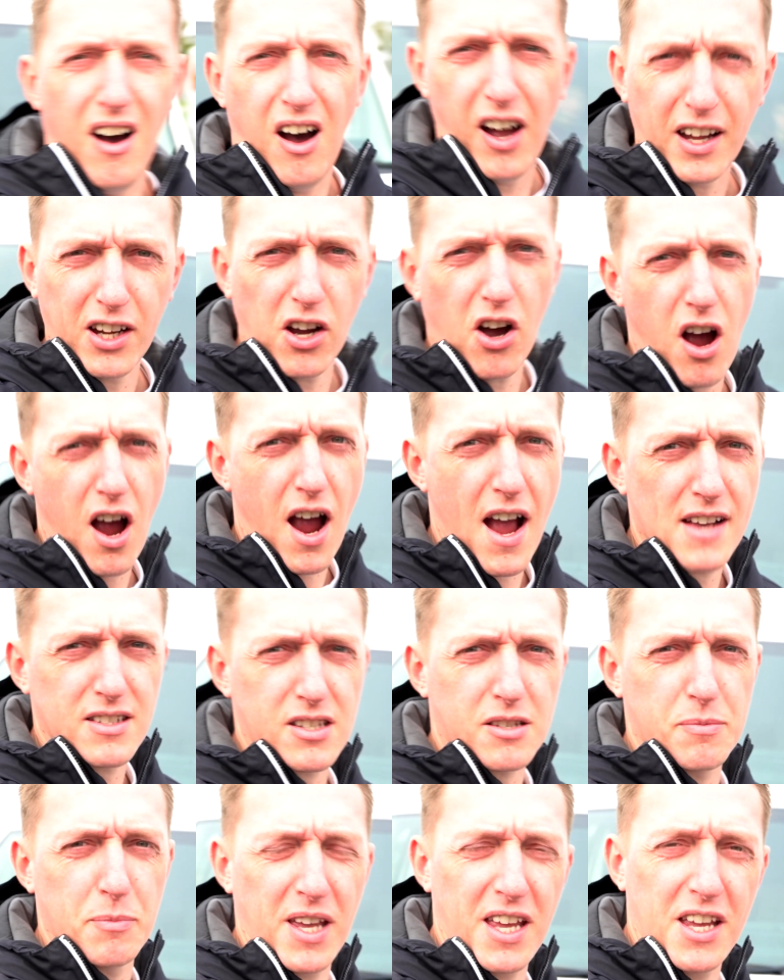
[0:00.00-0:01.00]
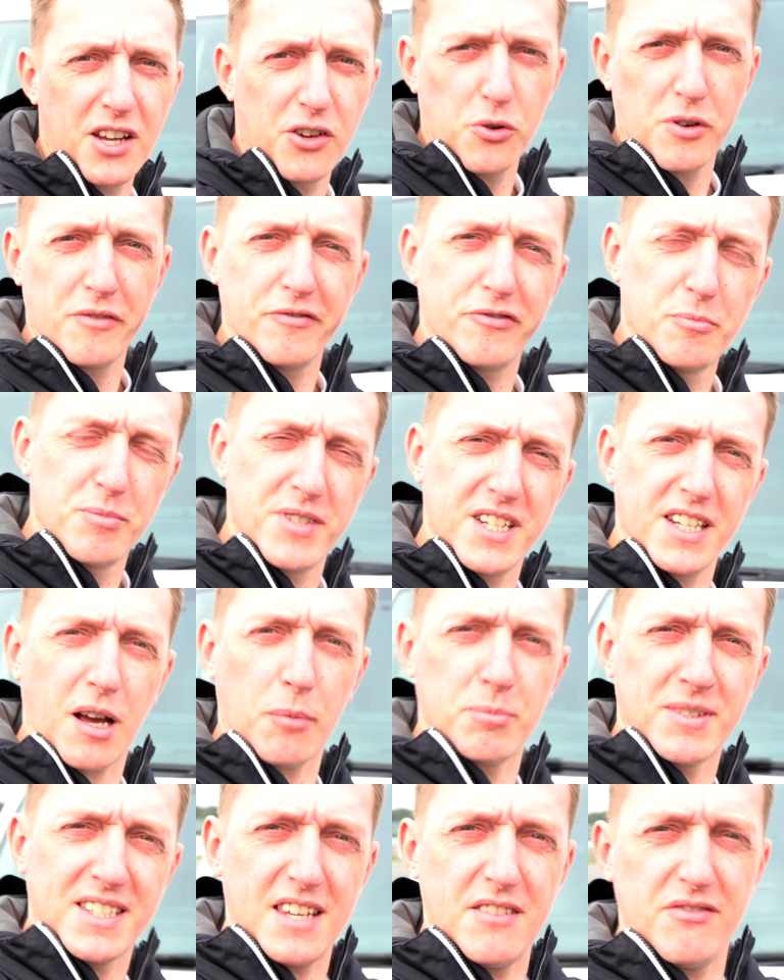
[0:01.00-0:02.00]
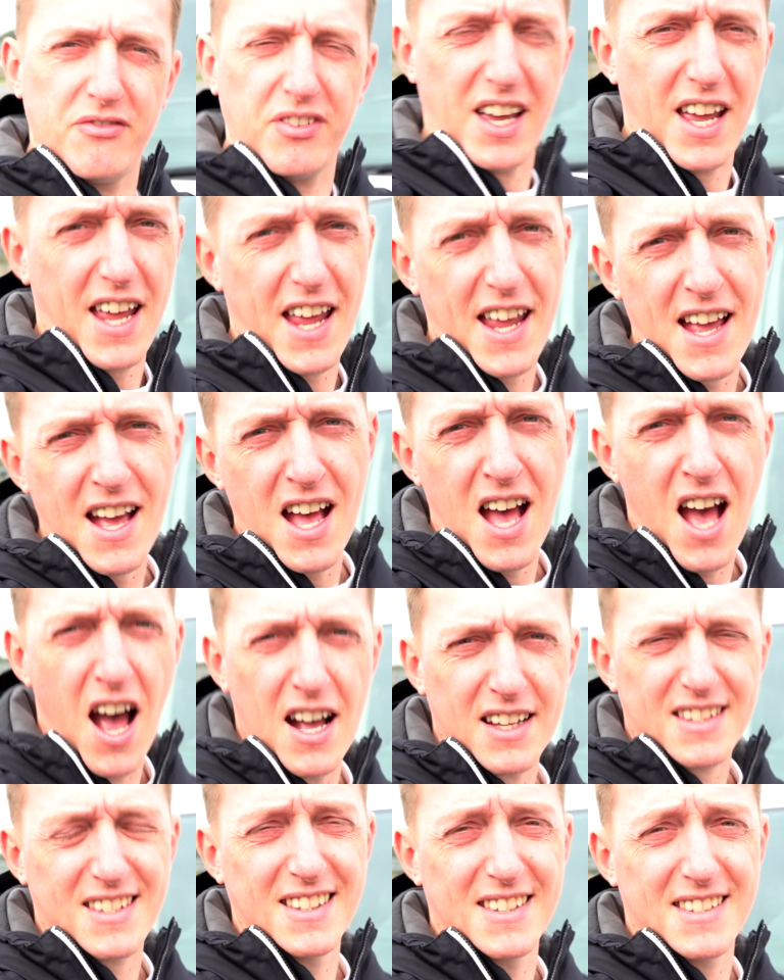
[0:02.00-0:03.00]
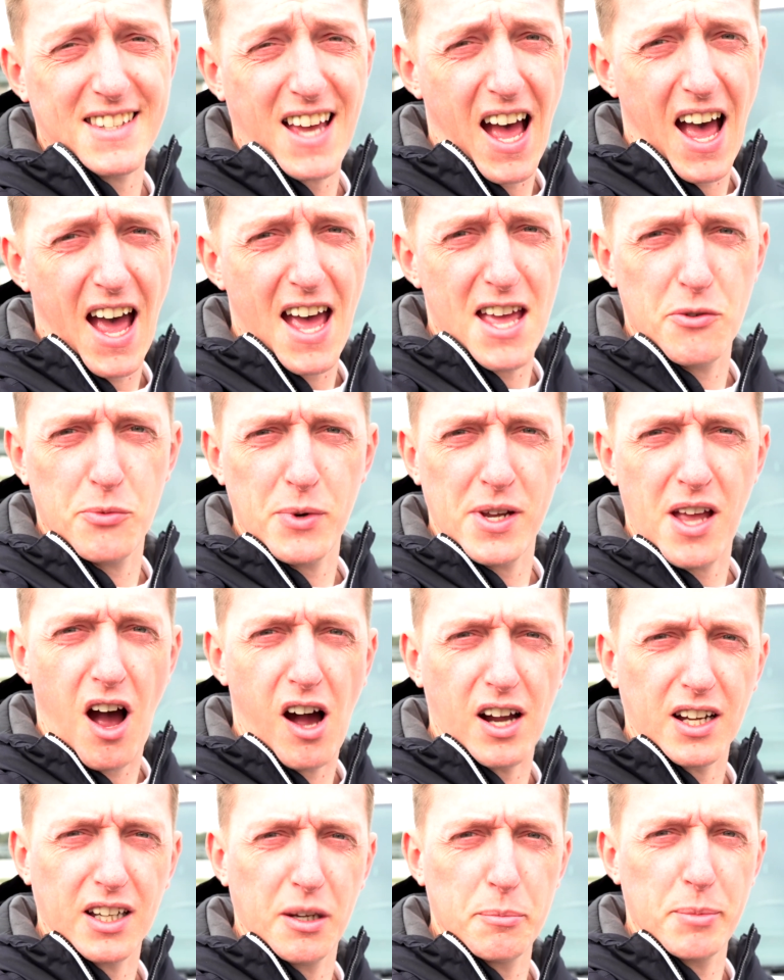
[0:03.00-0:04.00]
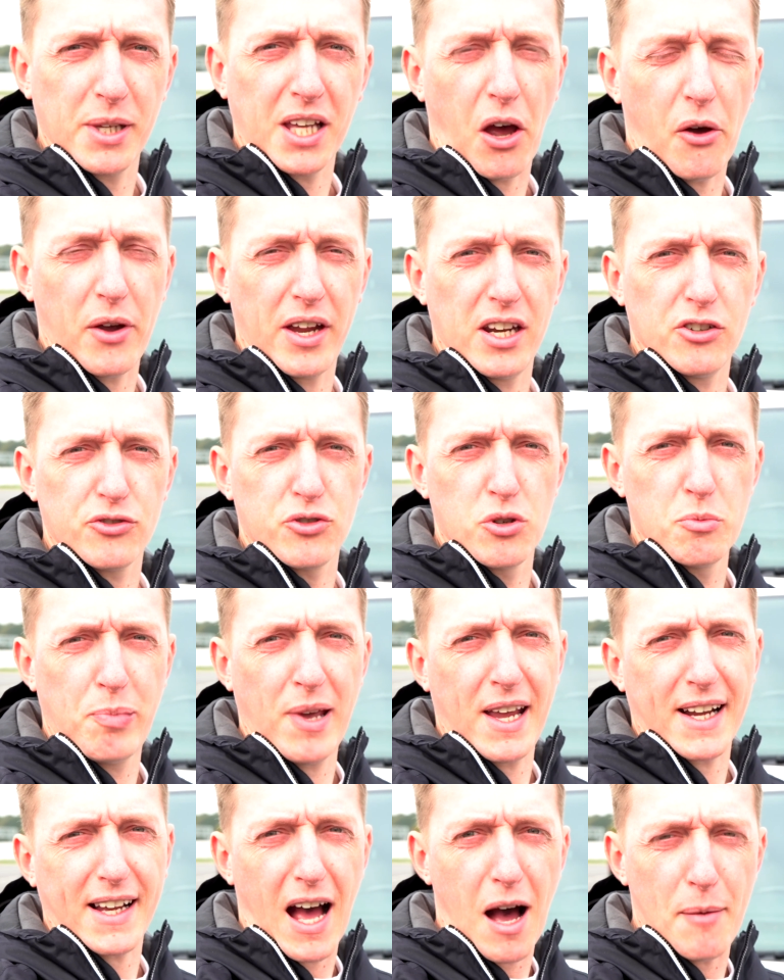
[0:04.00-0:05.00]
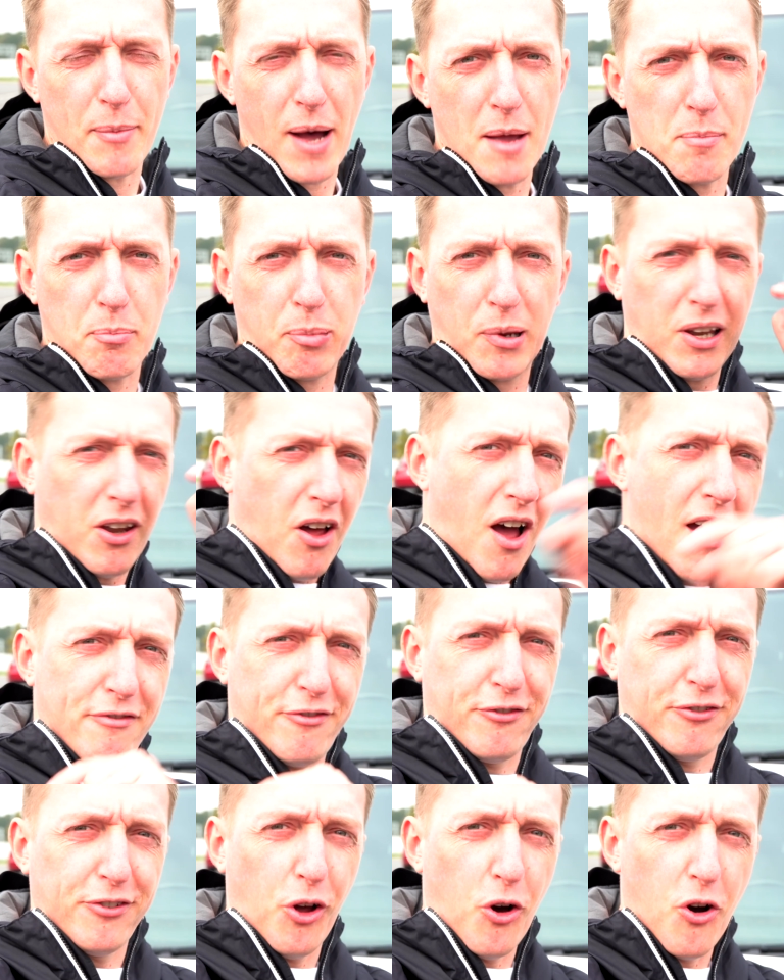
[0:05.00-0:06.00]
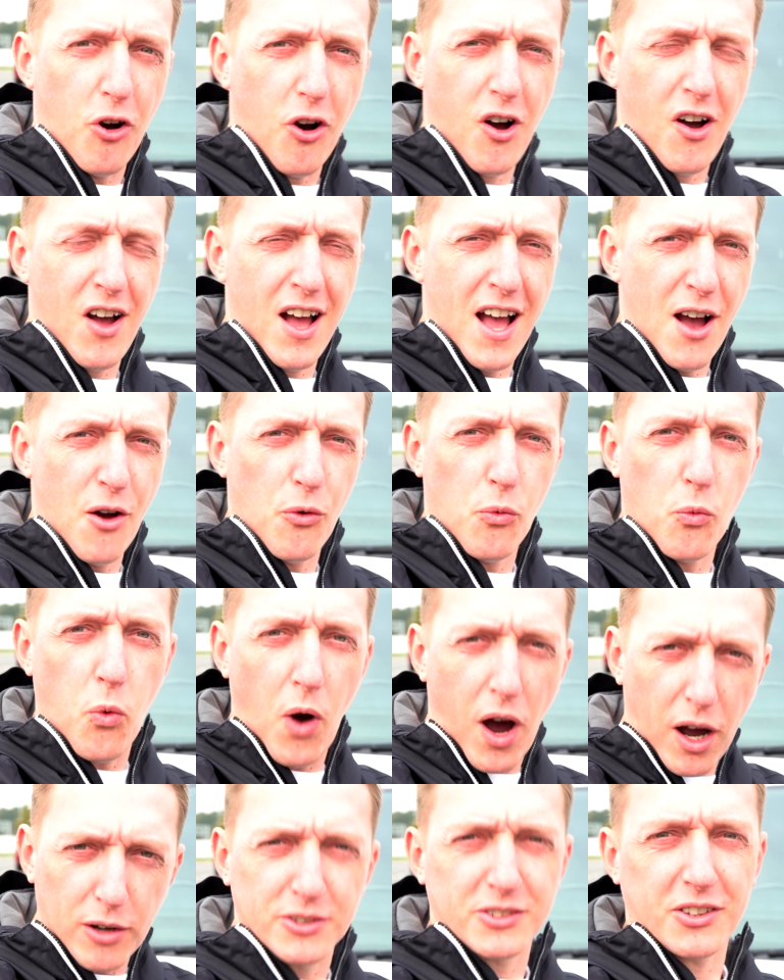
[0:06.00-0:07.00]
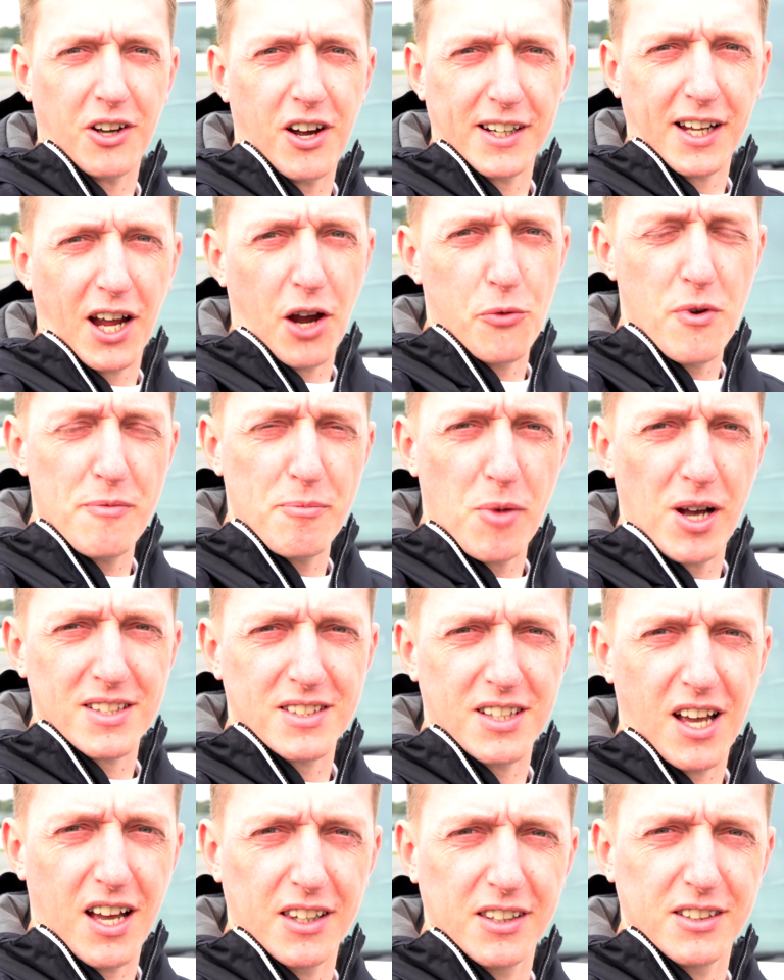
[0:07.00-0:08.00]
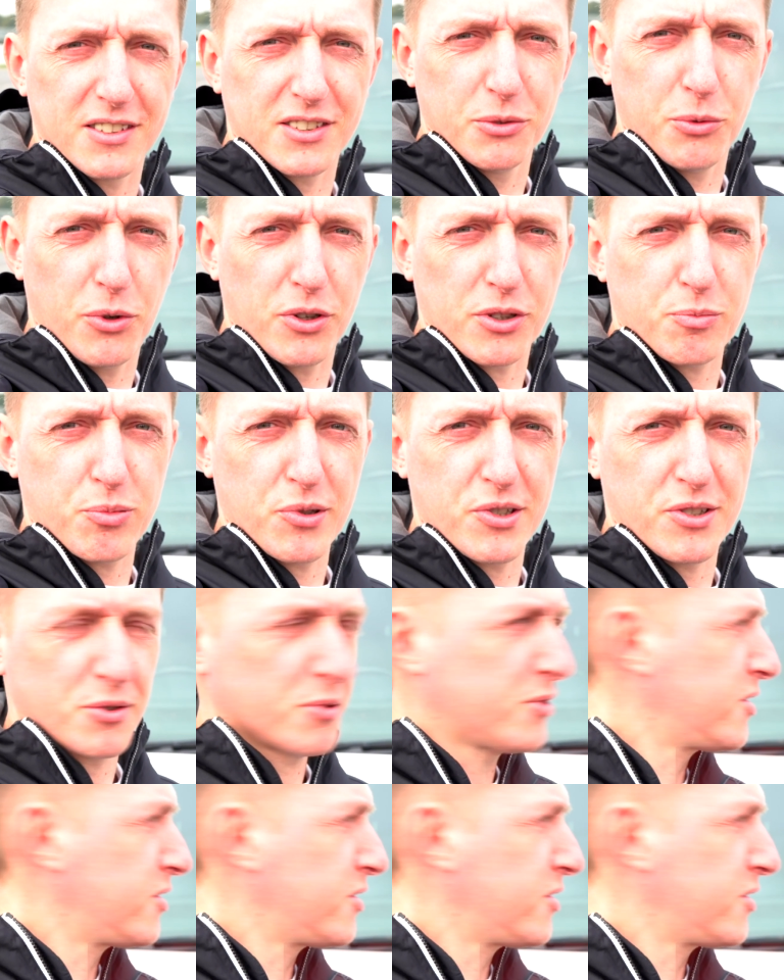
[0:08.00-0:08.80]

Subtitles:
Hi guys, it's me, Gordon from GDUBTV. Today we are going to be going to pick up a ply floor whilst I go with my son to watch Bristol